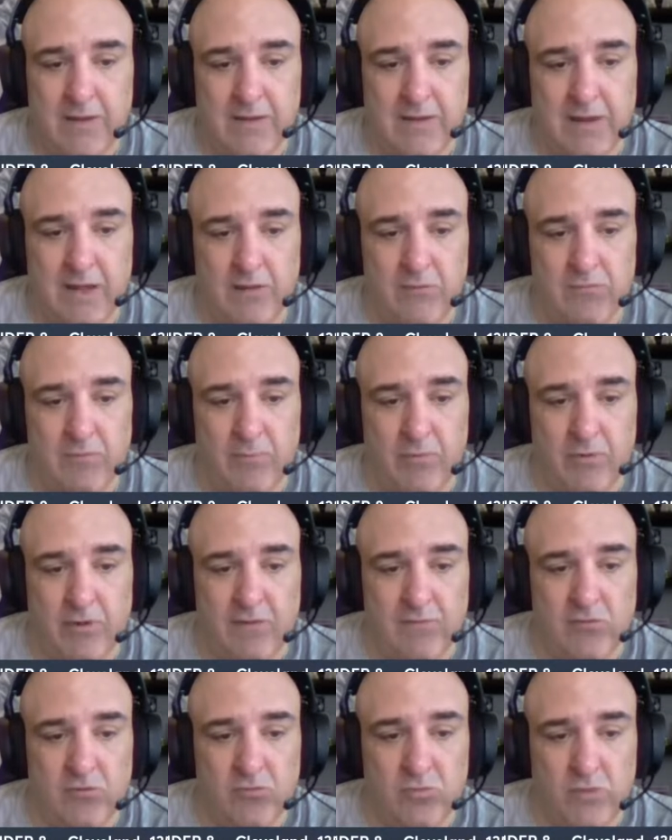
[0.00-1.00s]
College football
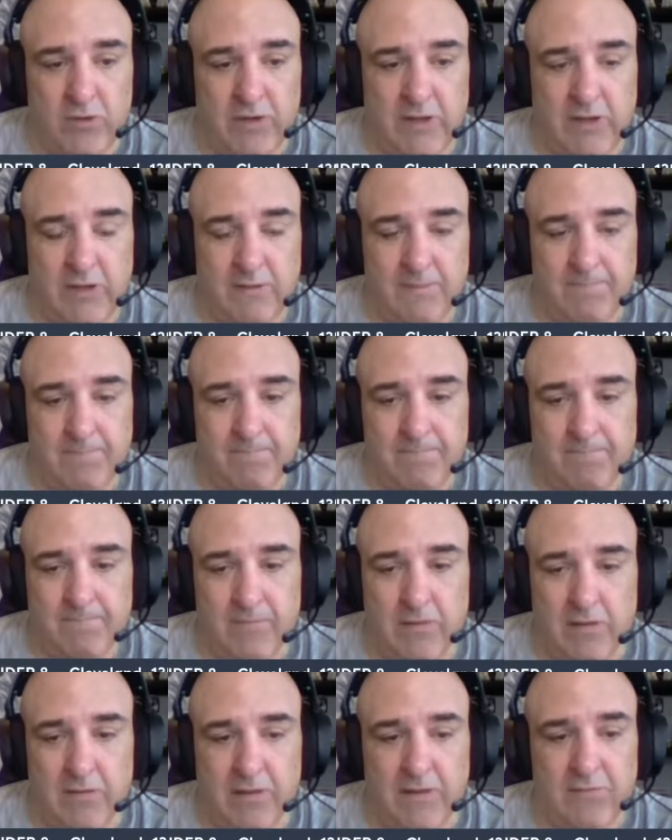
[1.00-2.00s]
11-20,
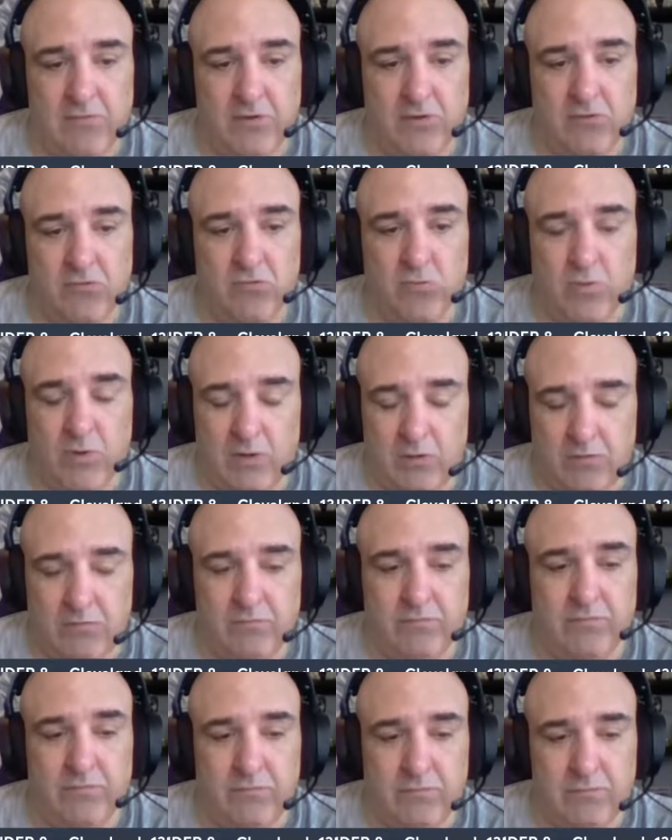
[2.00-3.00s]

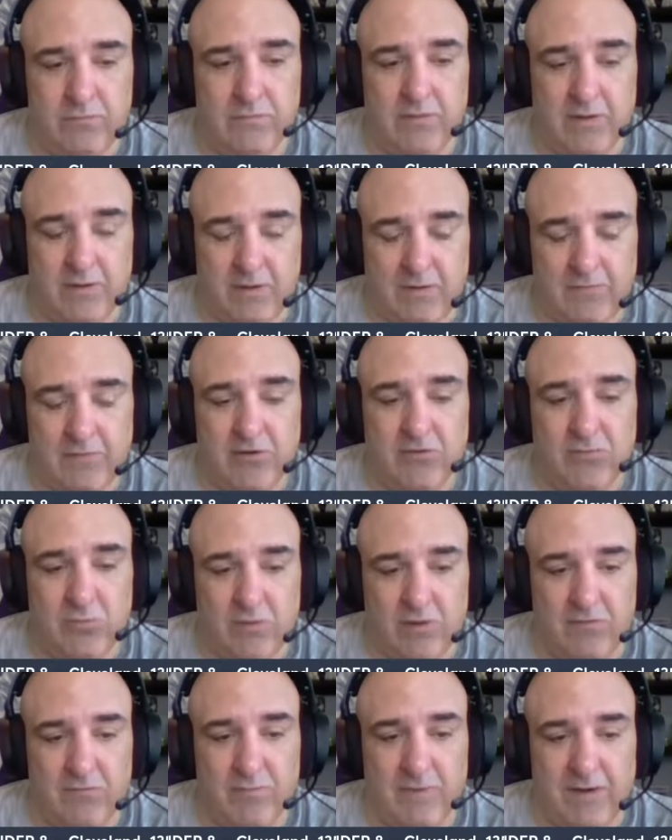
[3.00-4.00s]
11-12. 11 and
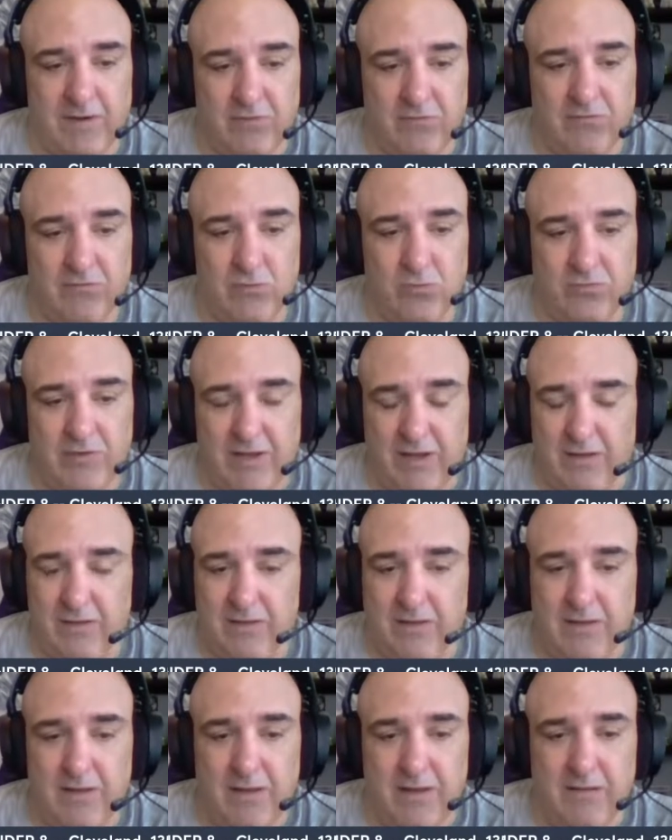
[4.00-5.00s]
12 minus 210.
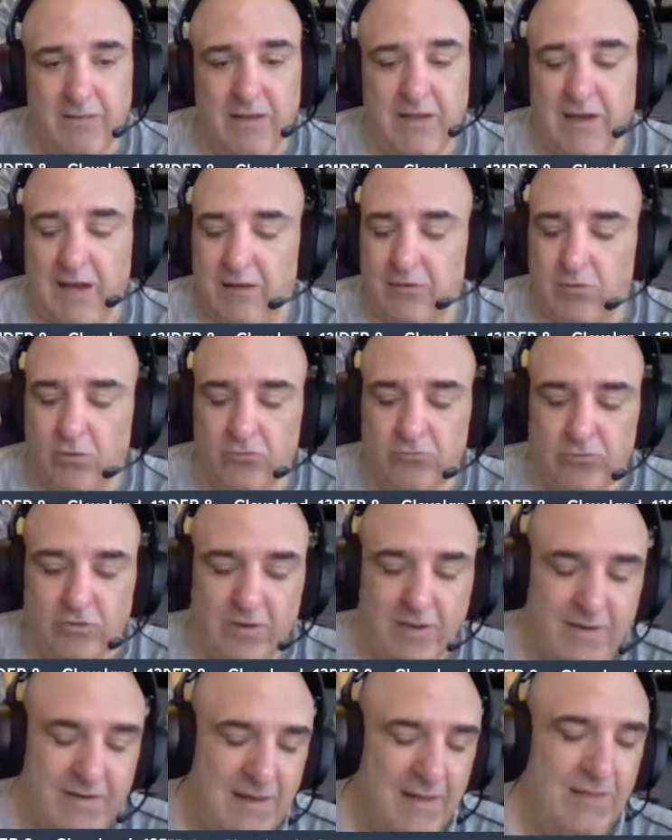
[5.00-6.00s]
Lean on
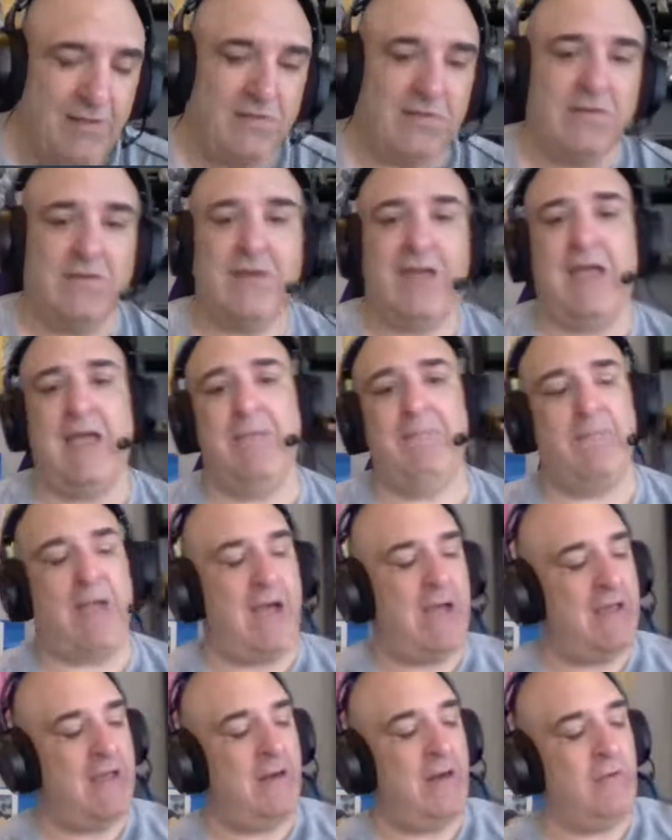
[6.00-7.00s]
Coastal. Now this is a game.
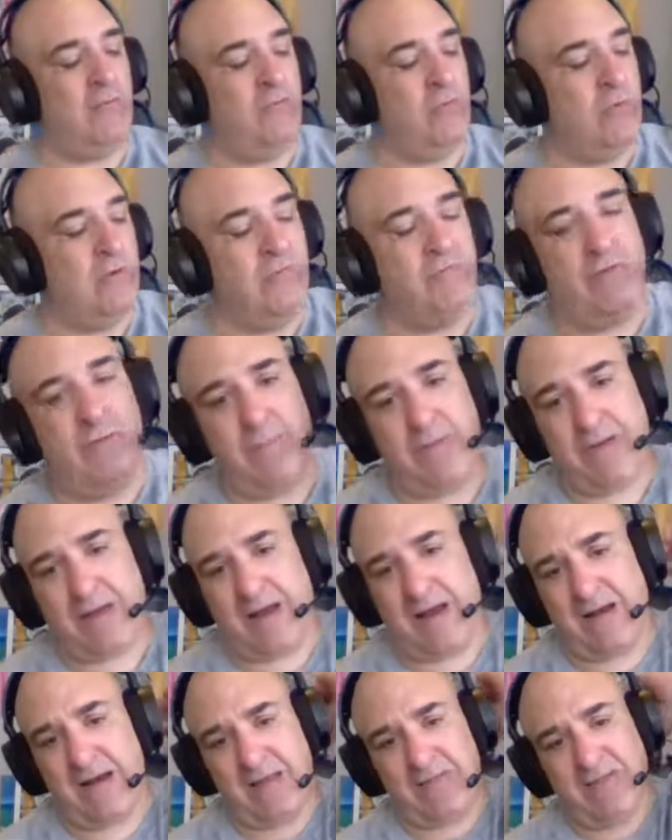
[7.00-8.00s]
I was doing a free pick
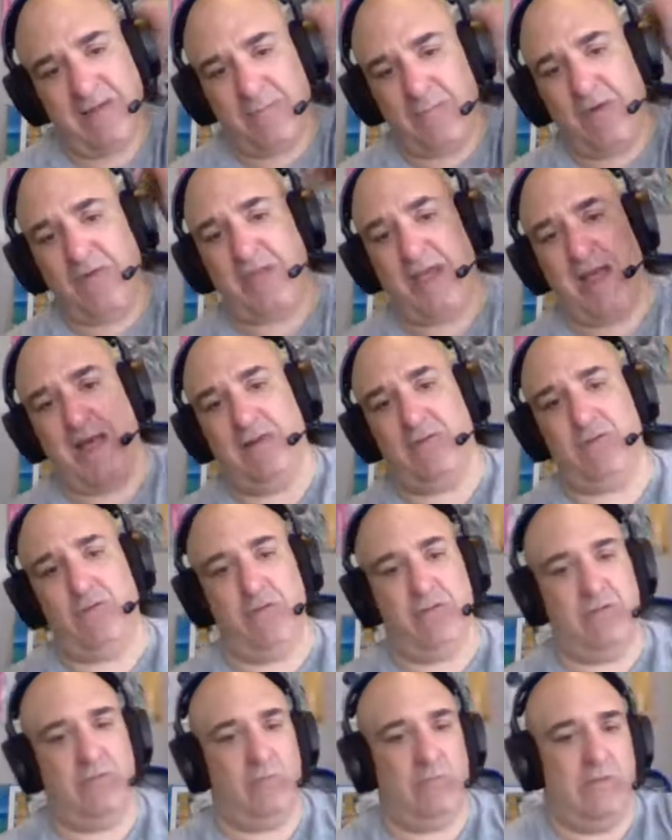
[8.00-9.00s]
on. I think Monday I had to
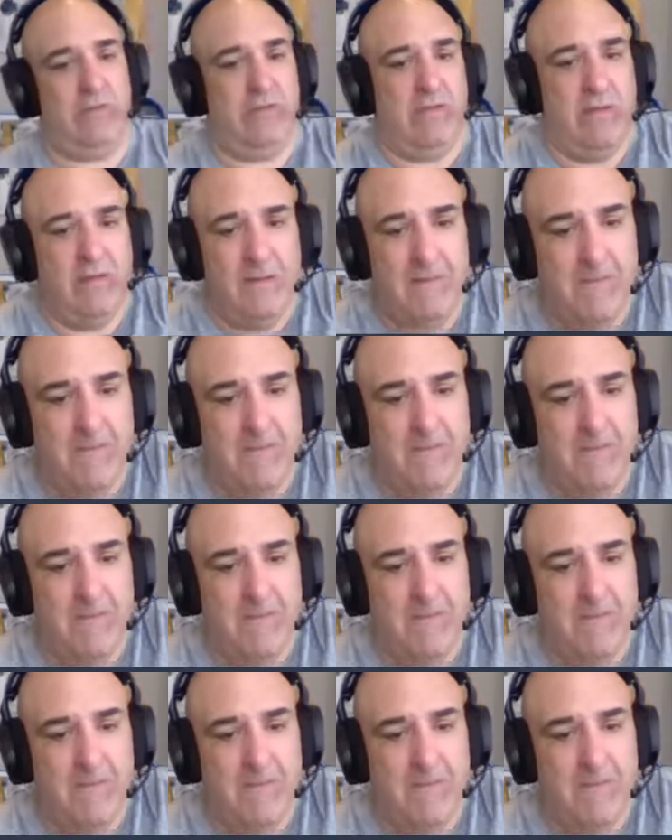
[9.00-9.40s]
do this with